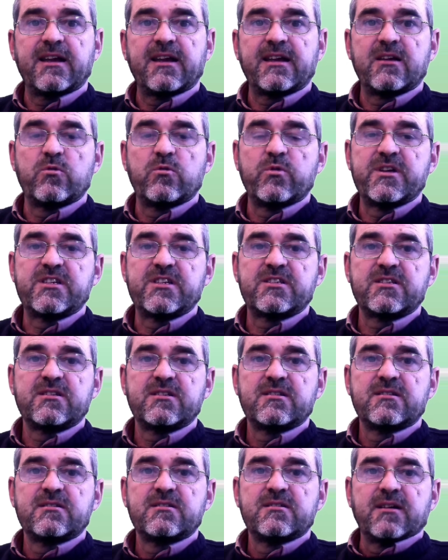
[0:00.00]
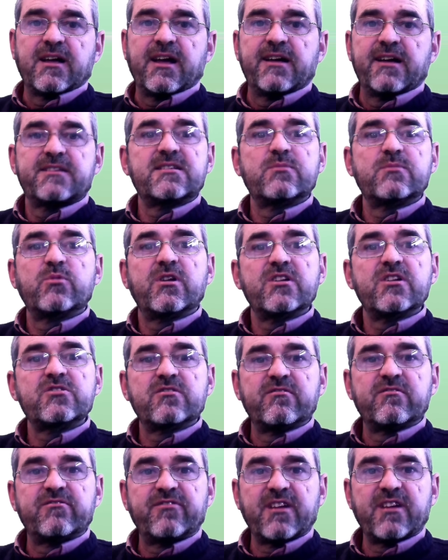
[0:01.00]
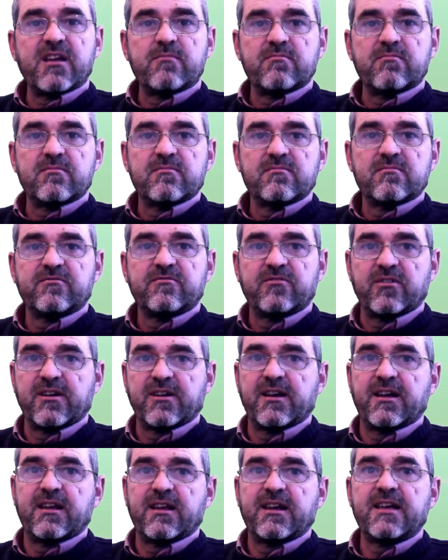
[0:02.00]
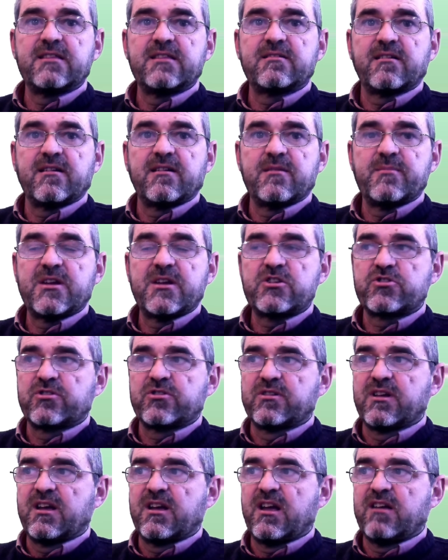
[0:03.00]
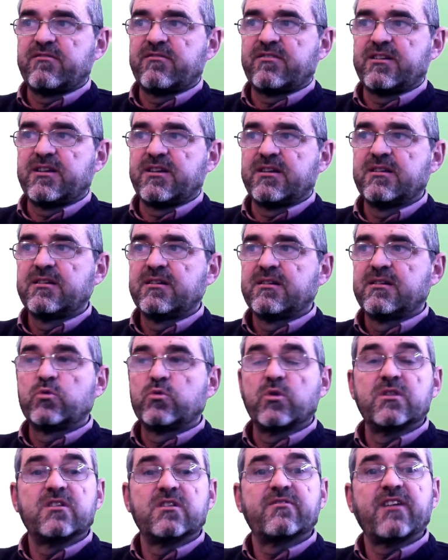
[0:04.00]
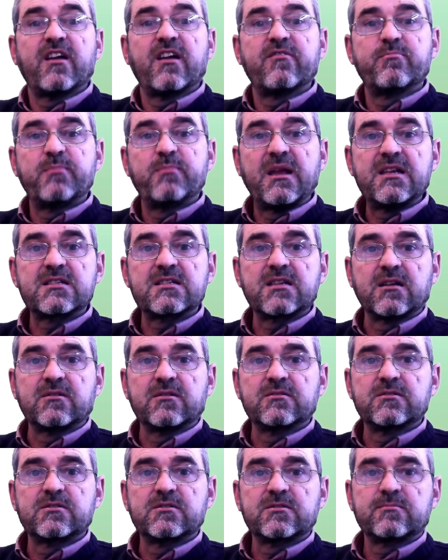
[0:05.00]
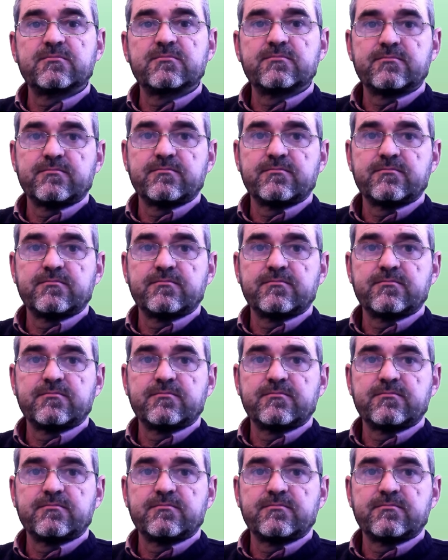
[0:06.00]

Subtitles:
and I wish a simulation frame for a later animation every 25 milliseconds.